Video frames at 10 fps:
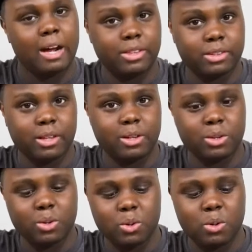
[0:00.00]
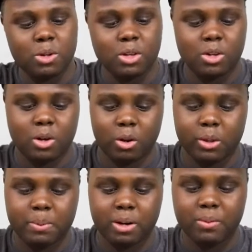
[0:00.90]
I think they look cool.
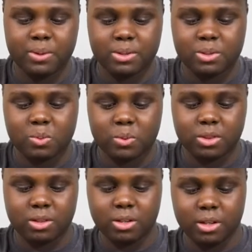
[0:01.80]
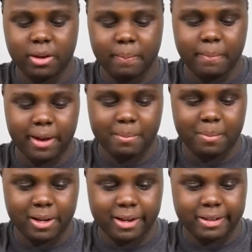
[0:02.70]
Only problem is with the matte
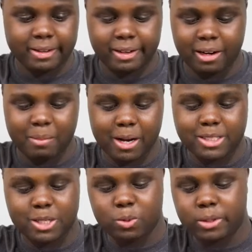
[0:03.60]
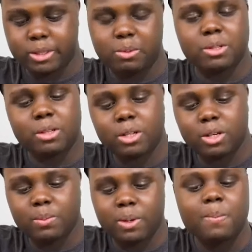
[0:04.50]
black, I just wish it was a
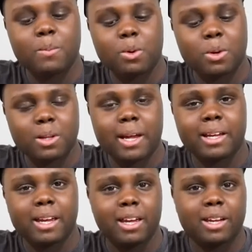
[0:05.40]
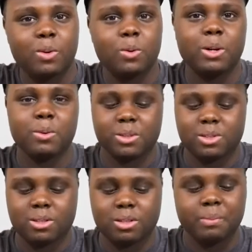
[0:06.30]
little bit more like hand oil
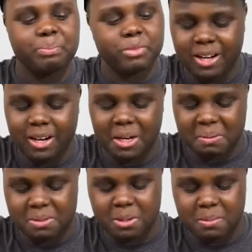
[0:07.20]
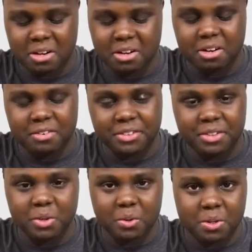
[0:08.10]
resistant. Some of
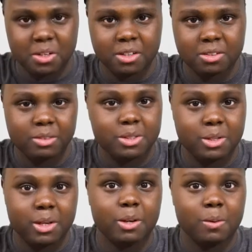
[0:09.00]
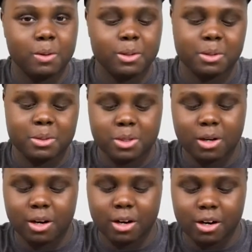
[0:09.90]
your skin oils
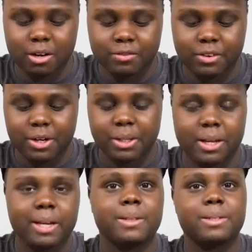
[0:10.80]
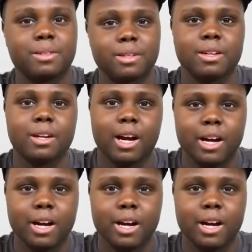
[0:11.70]
are very likely to get